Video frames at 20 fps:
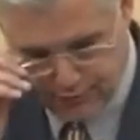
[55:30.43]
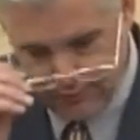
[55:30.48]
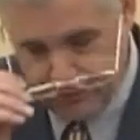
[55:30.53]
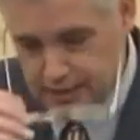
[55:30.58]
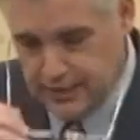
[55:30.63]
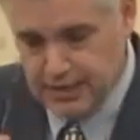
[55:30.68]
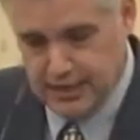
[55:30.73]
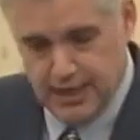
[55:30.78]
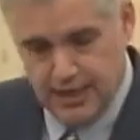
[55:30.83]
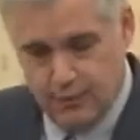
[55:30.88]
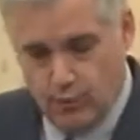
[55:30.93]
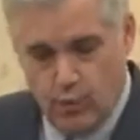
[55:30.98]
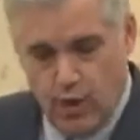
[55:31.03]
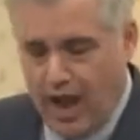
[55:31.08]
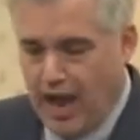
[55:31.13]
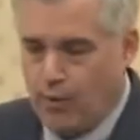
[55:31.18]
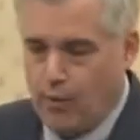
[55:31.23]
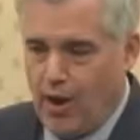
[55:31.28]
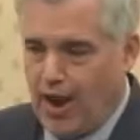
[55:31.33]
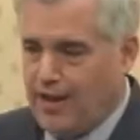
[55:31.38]
of,
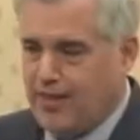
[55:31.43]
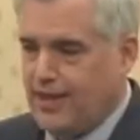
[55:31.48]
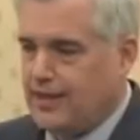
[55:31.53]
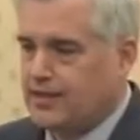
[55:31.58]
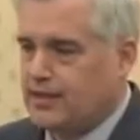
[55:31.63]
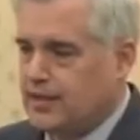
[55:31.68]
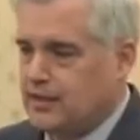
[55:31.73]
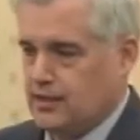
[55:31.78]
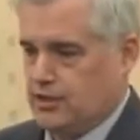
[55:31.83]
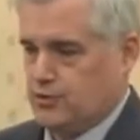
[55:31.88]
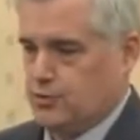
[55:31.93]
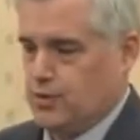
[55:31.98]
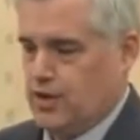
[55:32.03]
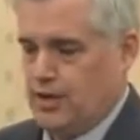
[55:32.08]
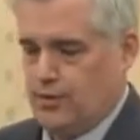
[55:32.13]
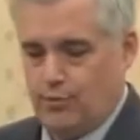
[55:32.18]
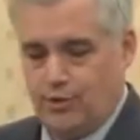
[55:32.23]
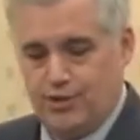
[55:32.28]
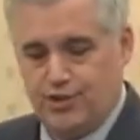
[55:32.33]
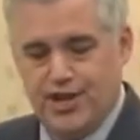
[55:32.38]
why do they think this
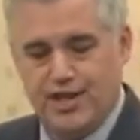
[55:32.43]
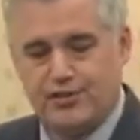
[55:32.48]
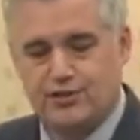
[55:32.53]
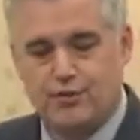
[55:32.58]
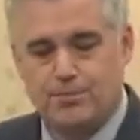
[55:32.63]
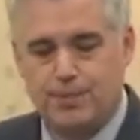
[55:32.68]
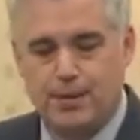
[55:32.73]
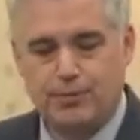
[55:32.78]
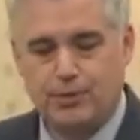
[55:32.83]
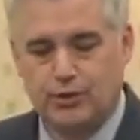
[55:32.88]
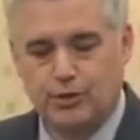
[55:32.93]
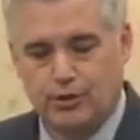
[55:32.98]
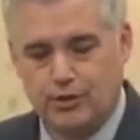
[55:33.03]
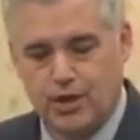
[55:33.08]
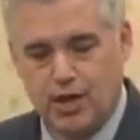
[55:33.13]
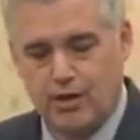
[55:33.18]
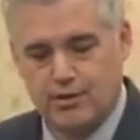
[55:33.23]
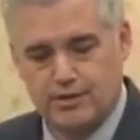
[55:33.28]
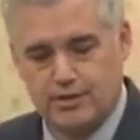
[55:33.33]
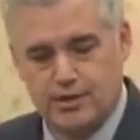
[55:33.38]
way? Well, the nature of biblical
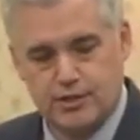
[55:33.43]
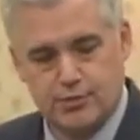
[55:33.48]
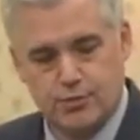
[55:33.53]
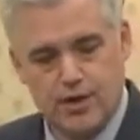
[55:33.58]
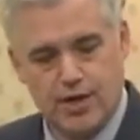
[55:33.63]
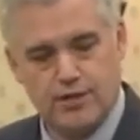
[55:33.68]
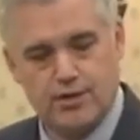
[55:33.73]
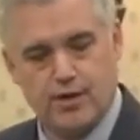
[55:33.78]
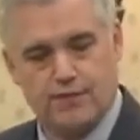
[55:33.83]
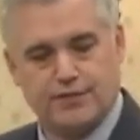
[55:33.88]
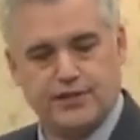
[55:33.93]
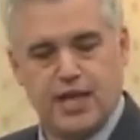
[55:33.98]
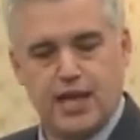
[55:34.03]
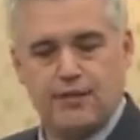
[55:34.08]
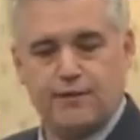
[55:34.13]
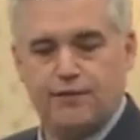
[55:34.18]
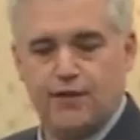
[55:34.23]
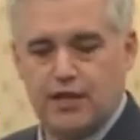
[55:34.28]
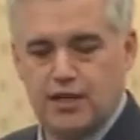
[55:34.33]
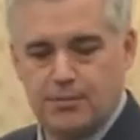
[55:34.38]
law is this way. You have
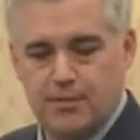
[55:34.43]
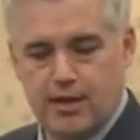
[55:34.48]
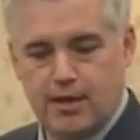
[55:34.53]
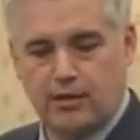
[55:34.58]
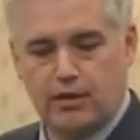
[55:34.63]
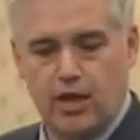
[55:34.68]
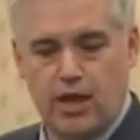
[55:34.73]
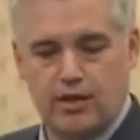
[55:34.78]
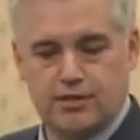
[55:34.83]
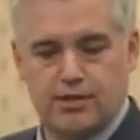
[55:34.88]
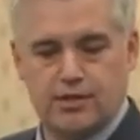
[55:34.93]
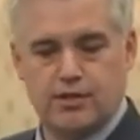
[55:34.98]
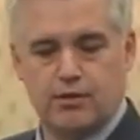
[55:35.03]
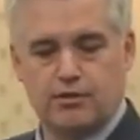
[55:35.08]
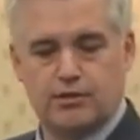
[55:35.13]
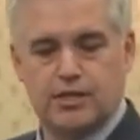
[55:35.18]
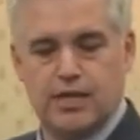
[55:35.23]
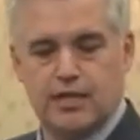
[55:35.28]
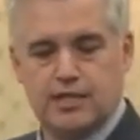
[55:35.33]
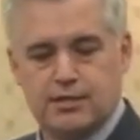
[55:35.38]
10 fundamental laws in the
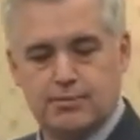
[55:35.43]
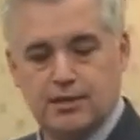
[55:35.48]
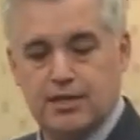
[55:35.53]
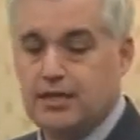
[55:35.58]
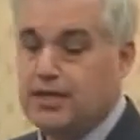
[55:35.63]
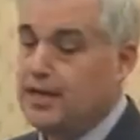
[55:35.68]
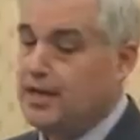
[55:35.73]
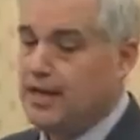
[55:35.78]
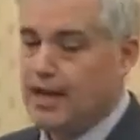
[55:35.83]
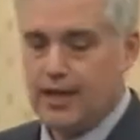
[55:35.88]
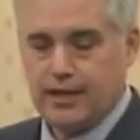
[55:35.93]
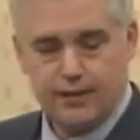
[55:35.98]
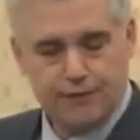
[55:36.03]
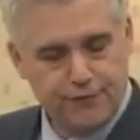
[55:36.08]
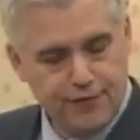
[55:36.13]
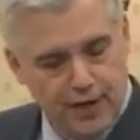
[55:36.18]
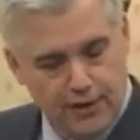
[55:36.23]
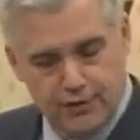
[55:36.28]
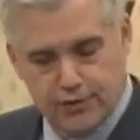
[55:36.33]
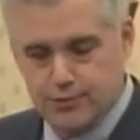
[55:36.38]
Old Testament, and the
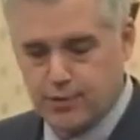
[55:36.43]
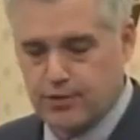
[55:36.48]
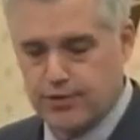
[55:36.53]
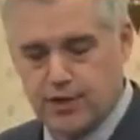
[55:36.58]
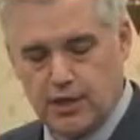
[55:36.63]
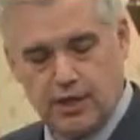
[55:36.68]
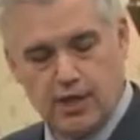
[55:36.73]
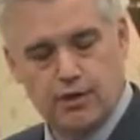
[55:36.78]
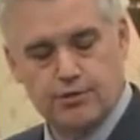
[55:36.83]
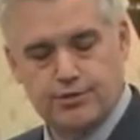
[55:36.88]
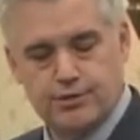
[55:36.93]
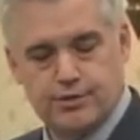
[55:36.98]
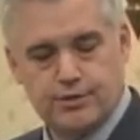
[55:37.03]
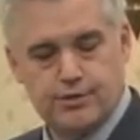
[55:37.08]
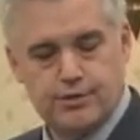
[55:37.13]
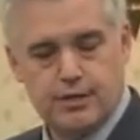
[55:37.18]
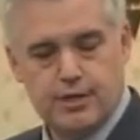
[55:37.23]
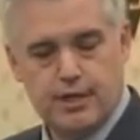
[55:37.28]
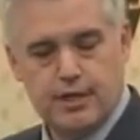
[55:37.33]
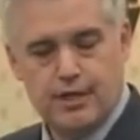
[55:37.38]
founders were theologians.